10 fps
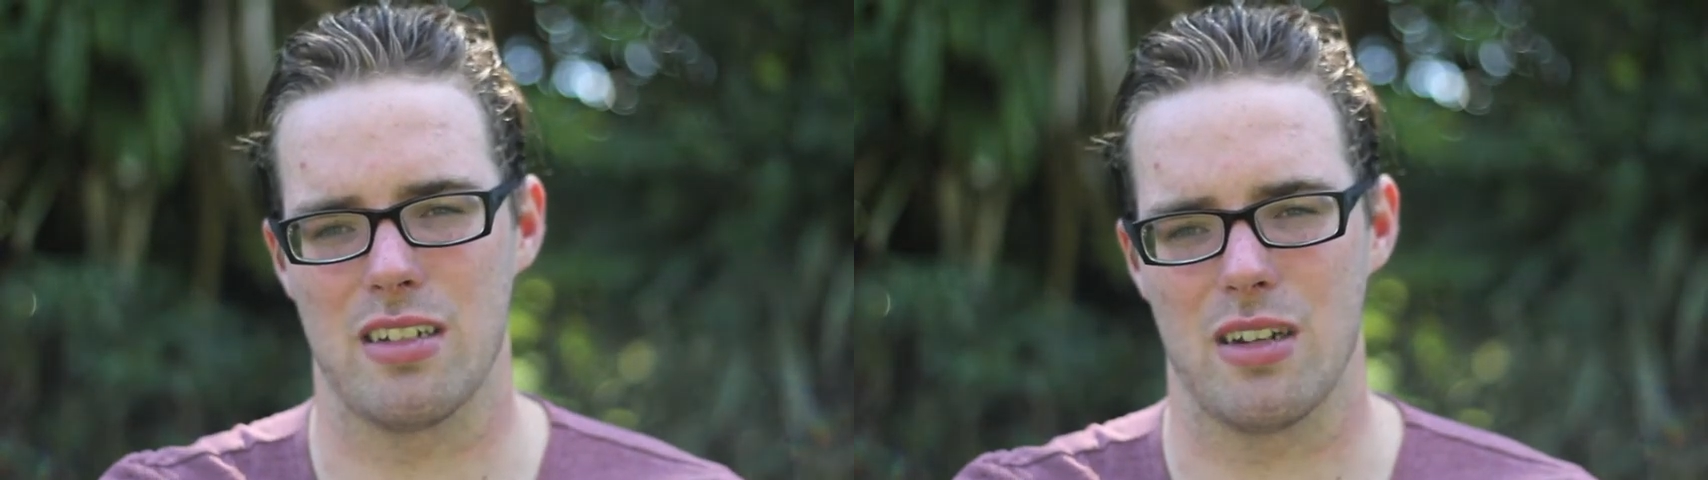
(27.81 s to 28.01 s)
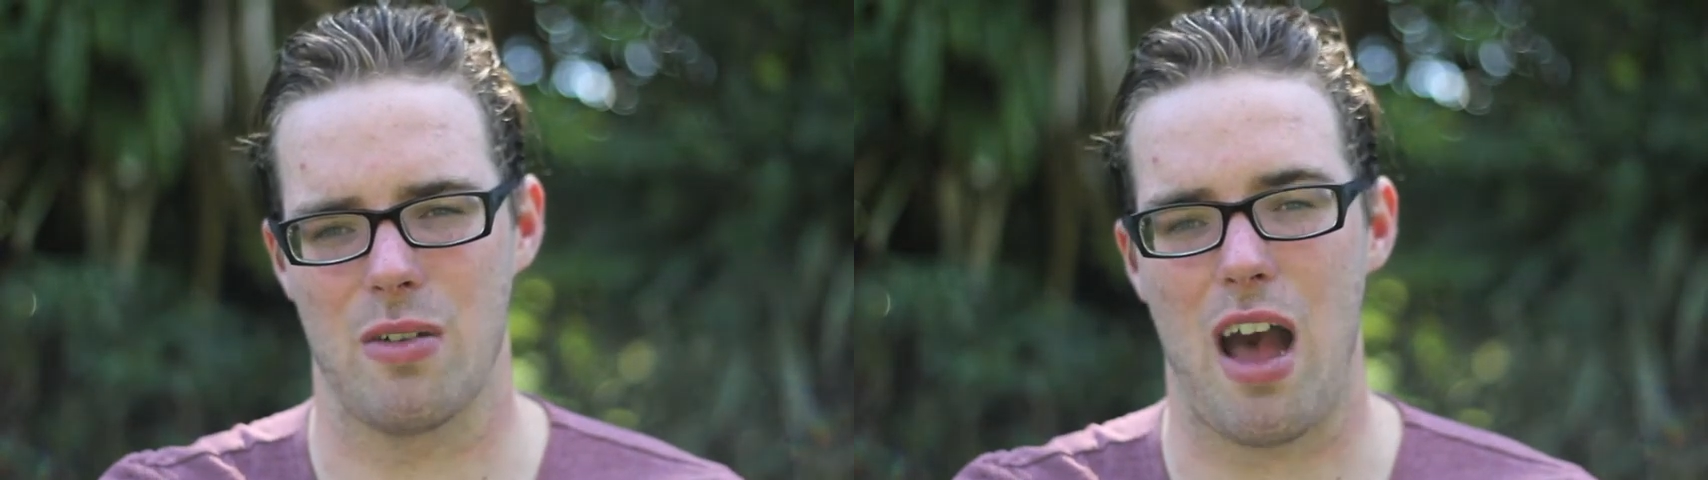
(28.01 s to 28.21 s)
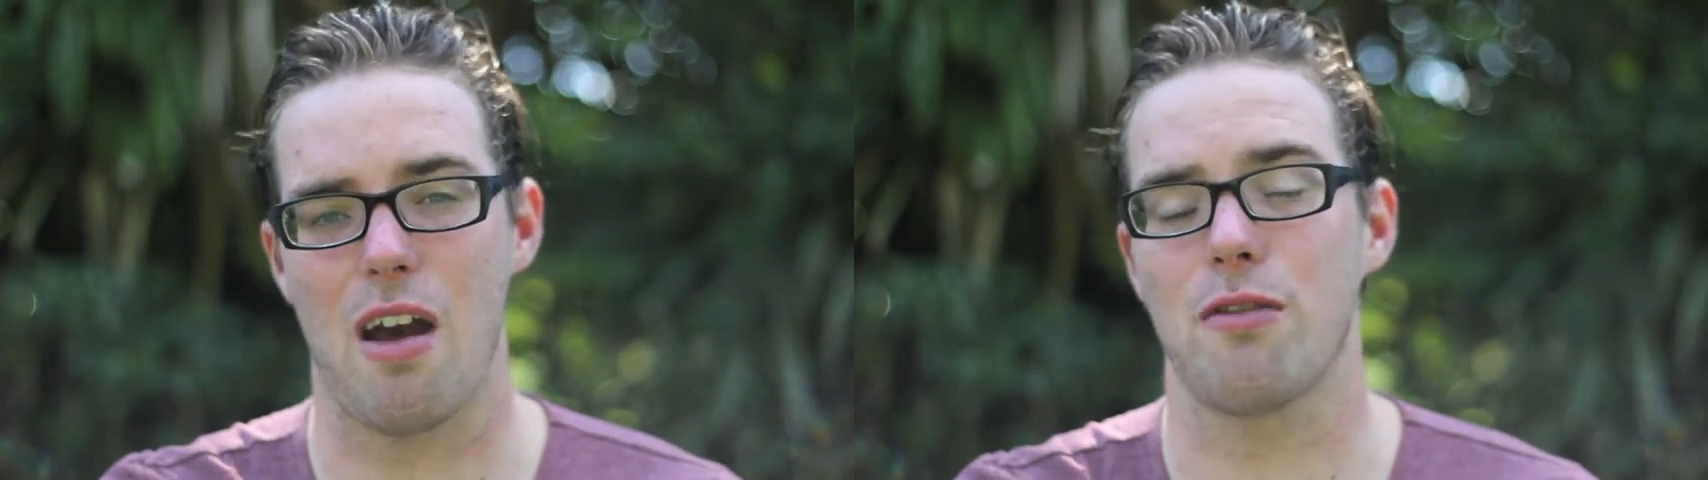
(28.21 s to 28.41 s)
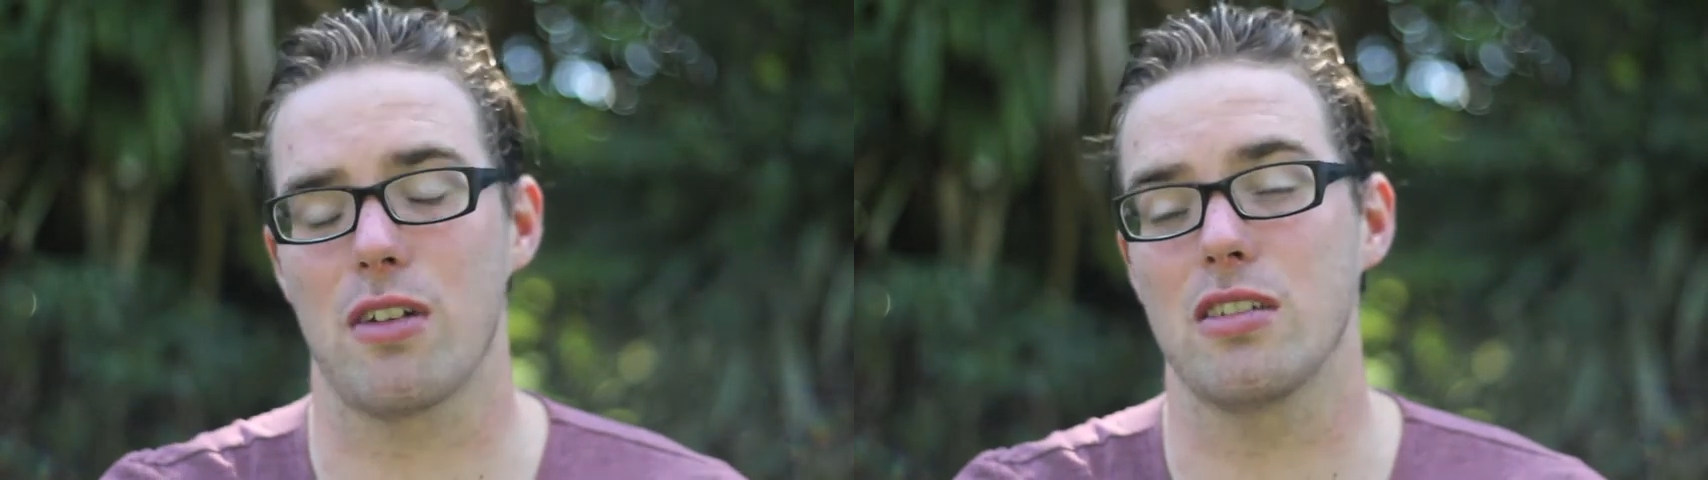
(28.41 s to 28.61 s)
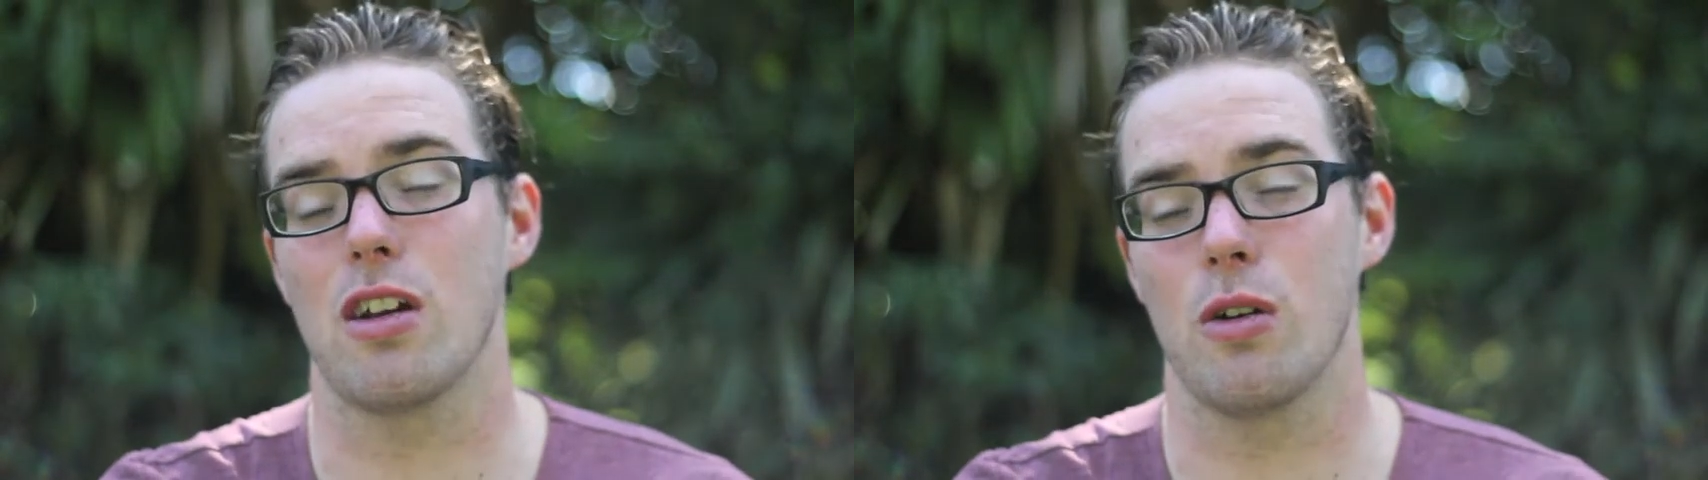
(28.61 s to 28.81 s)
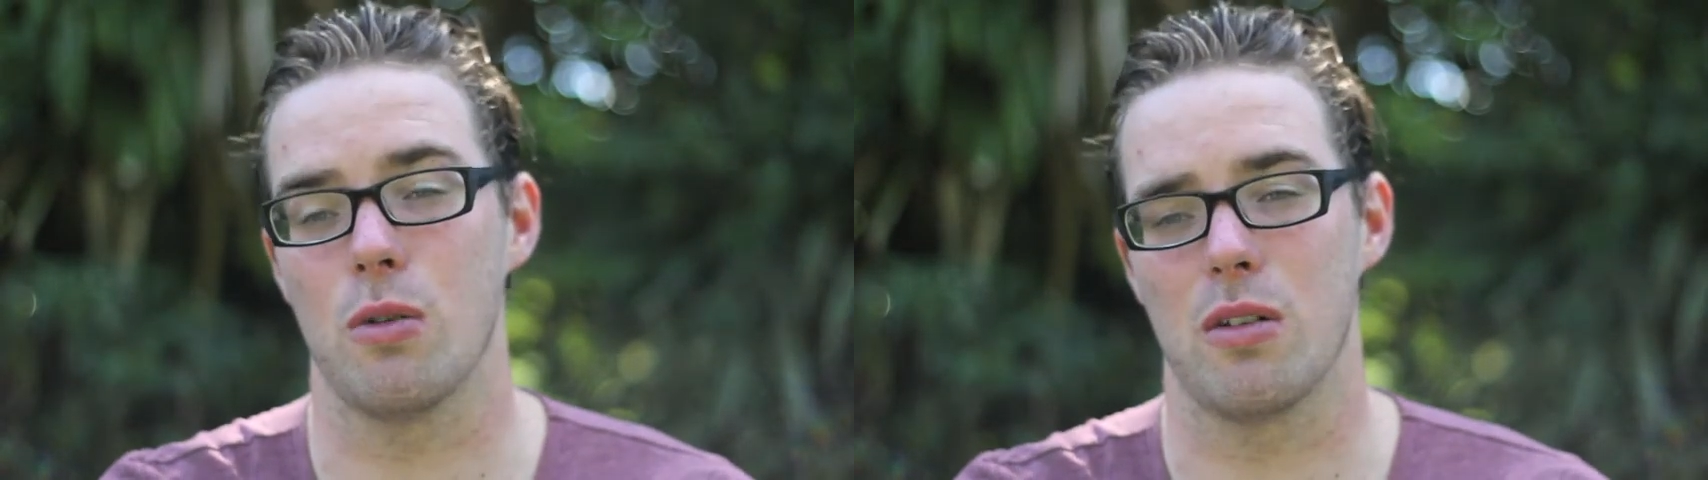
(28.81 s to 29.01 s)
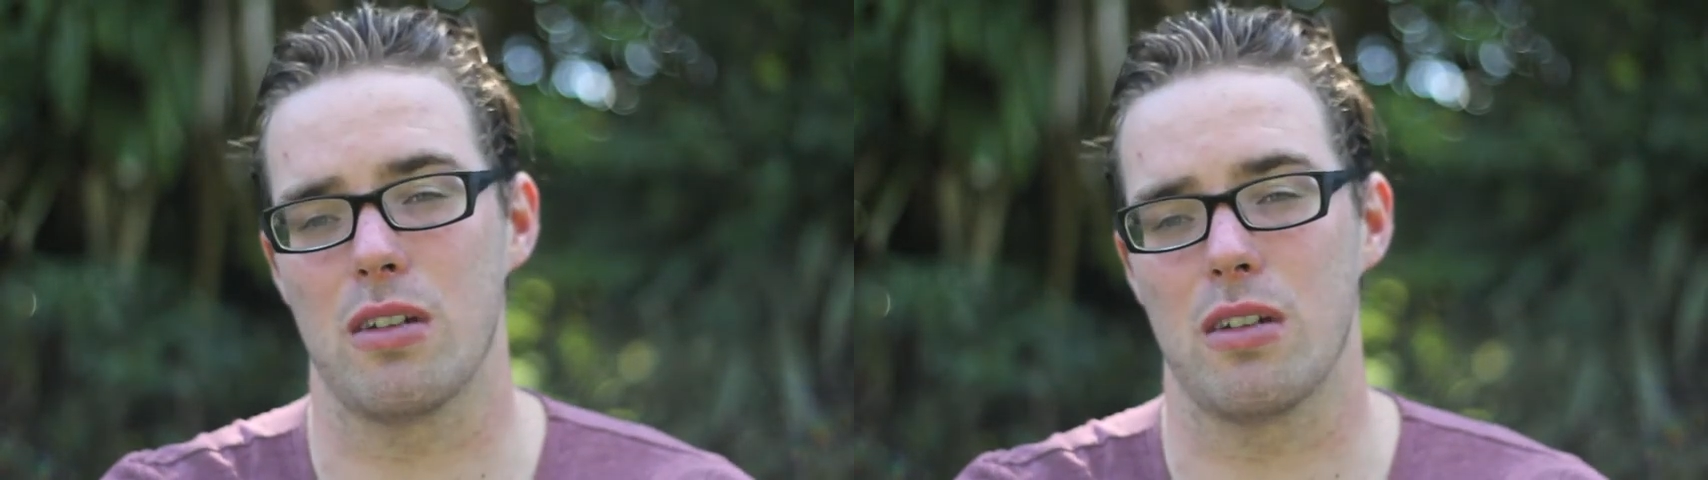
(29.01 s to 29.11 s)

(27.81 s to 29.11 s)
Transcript: you know, Africa as a whole,